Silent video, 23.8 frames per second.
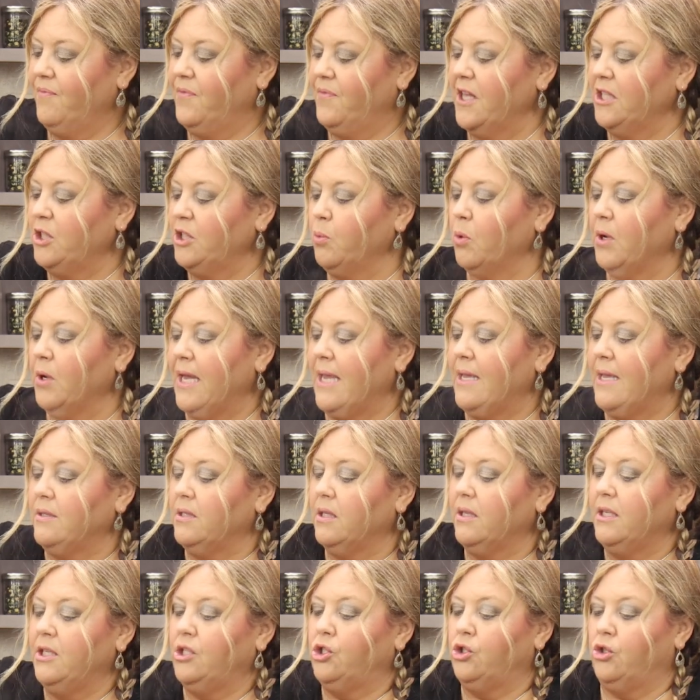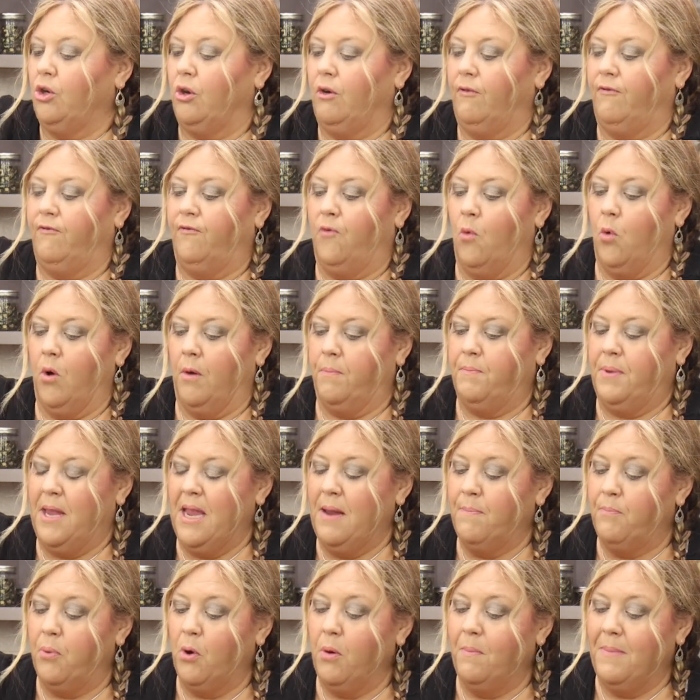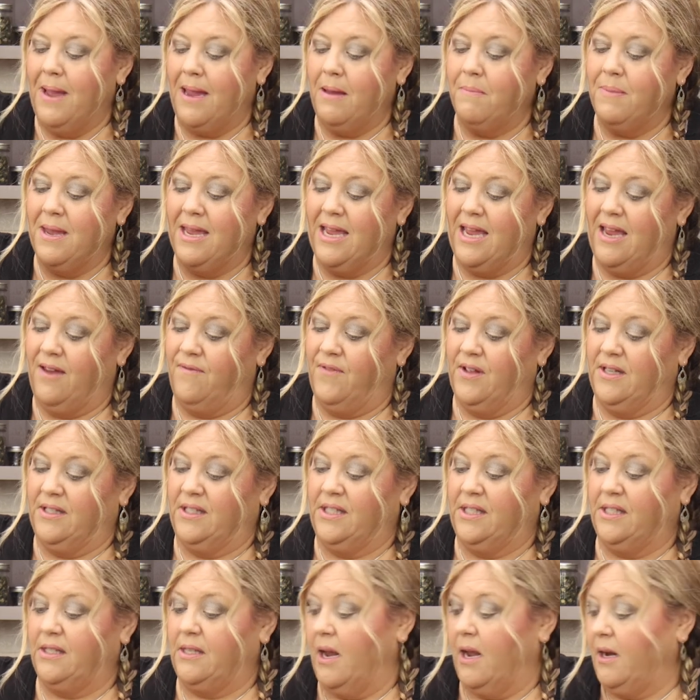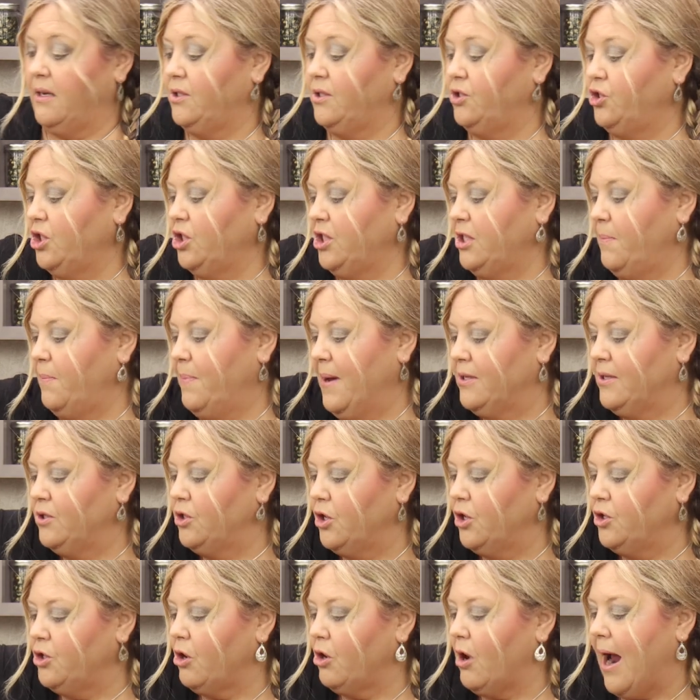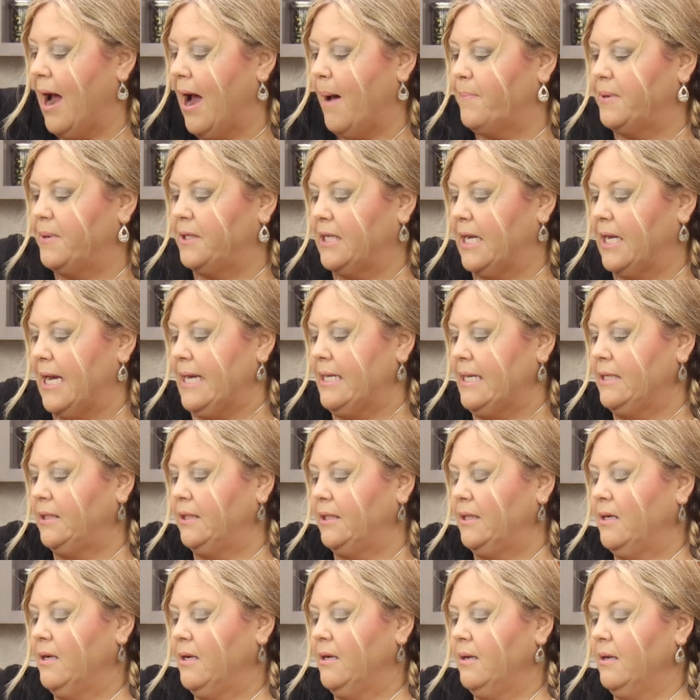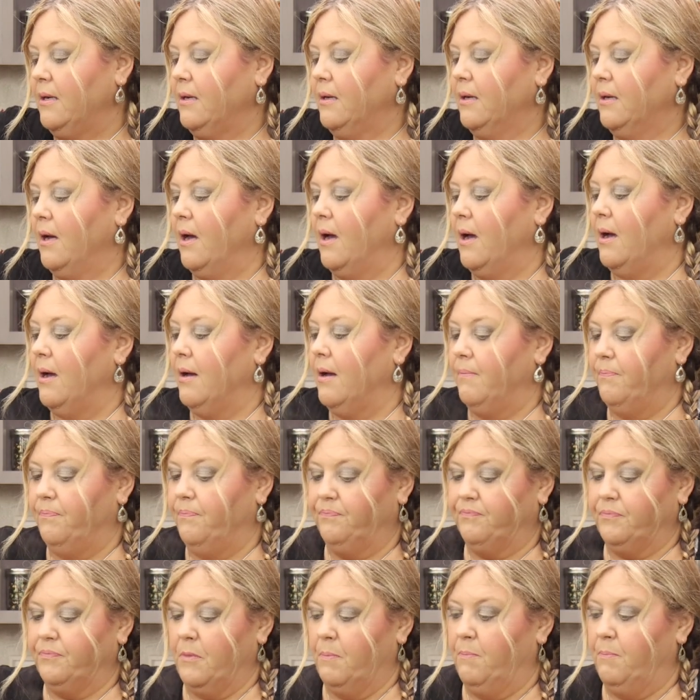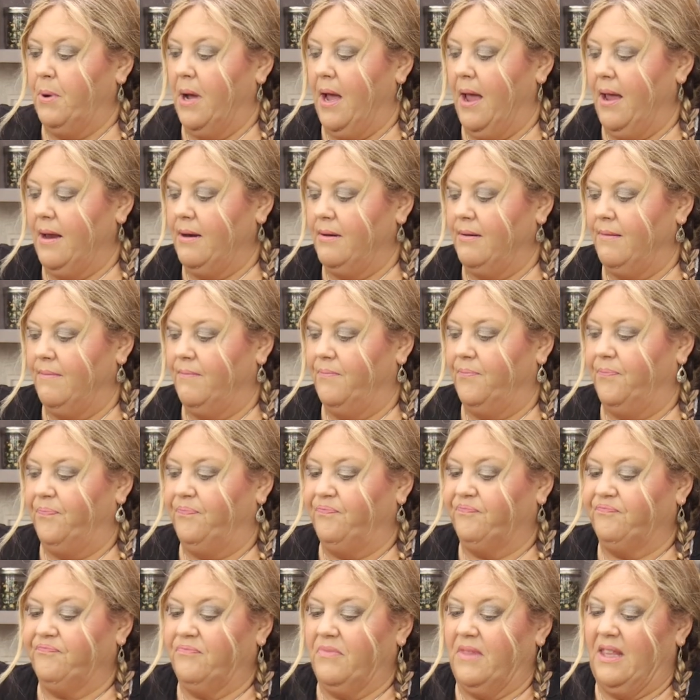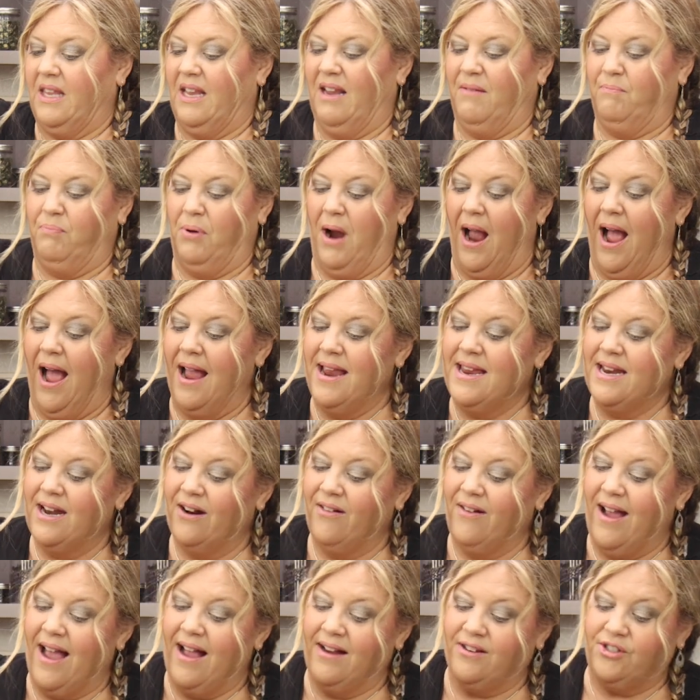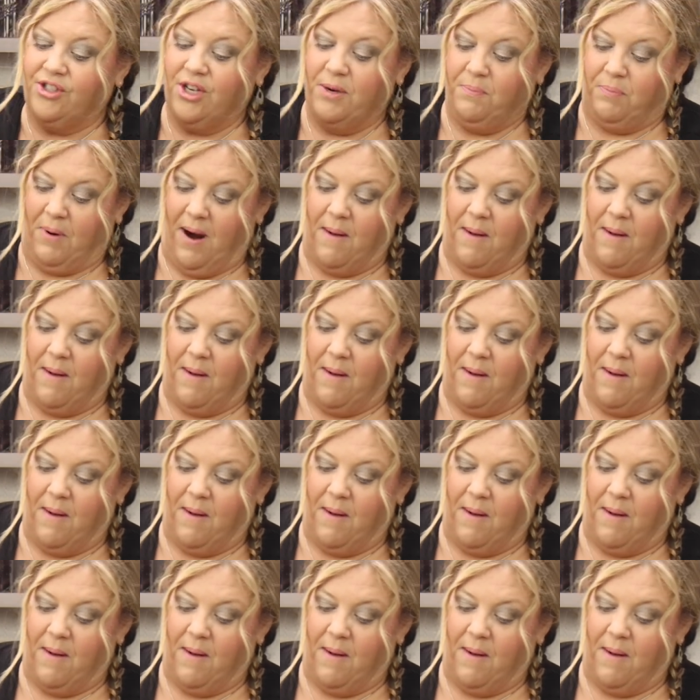This will easily serve four people, maybe even six. Just depends on your appetite. Um, but Pro you know, actually